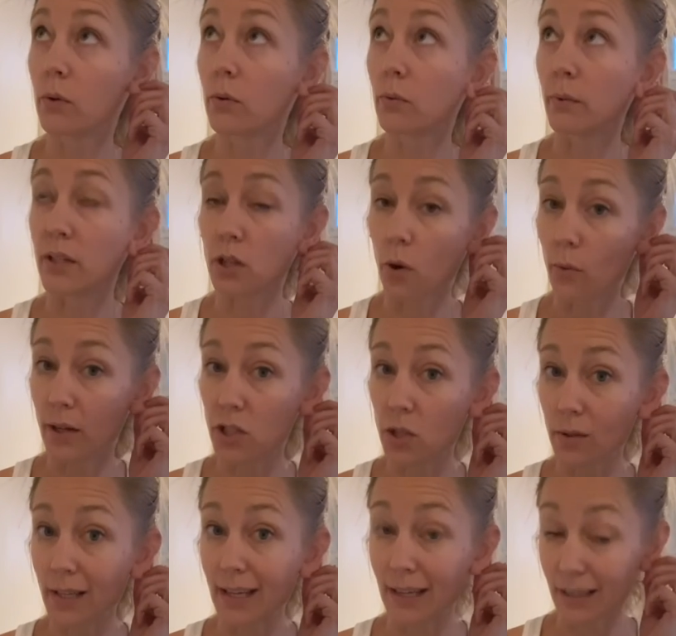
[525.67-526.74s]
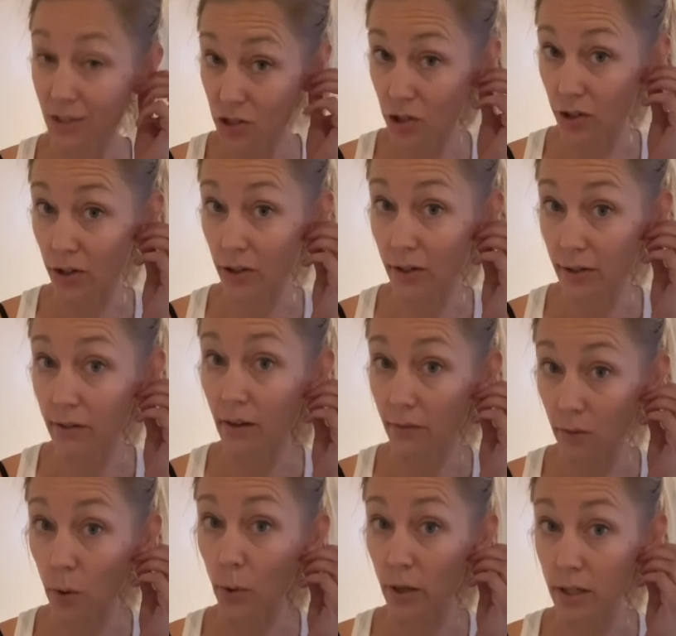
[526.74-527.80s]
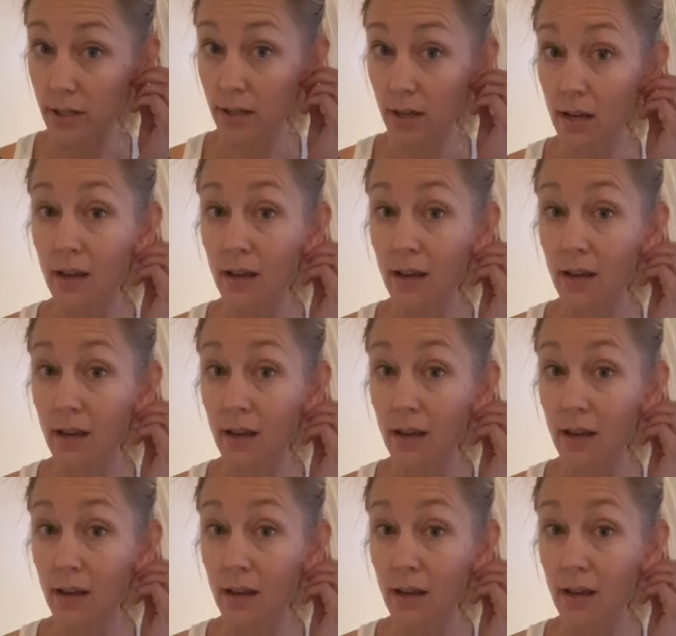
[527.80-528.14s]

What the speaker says: we don't want you to get injured, of course,